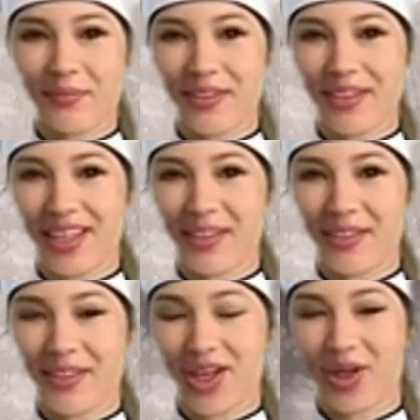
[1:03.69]
Knead
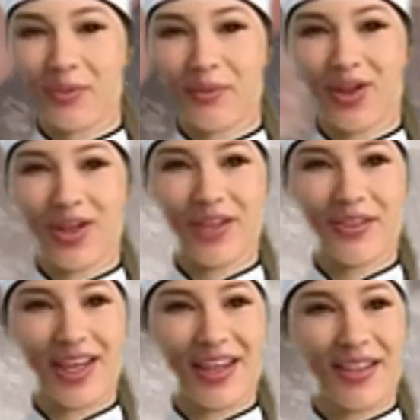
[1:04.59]
the dough for a
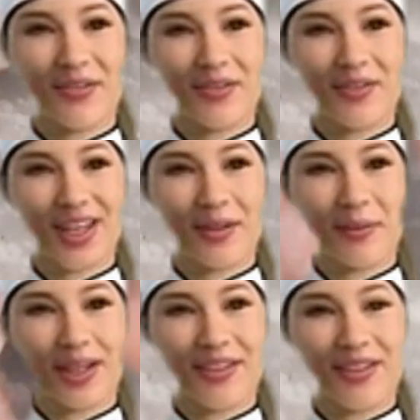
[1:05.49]
good 10 to 15
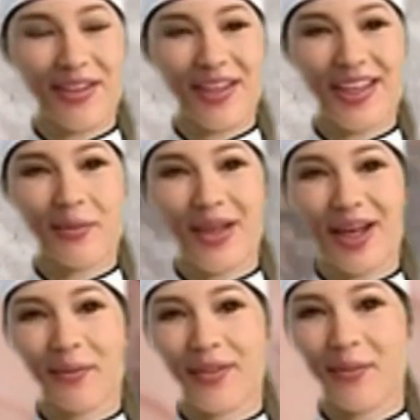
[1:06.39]
minutes until it
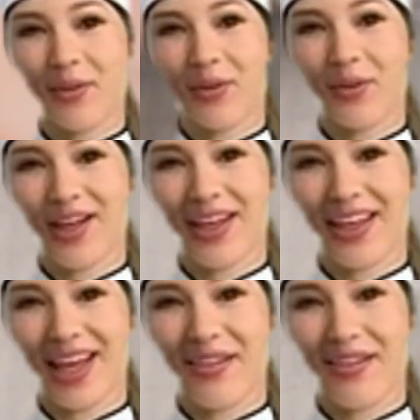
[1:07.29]
becomes smooth and
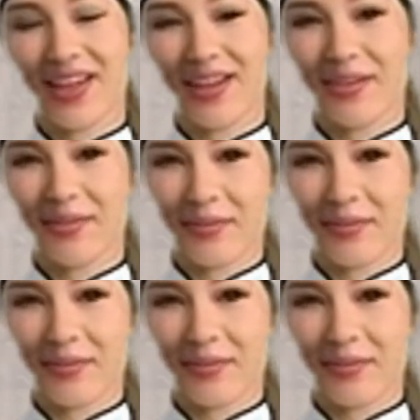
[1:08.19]
elastic.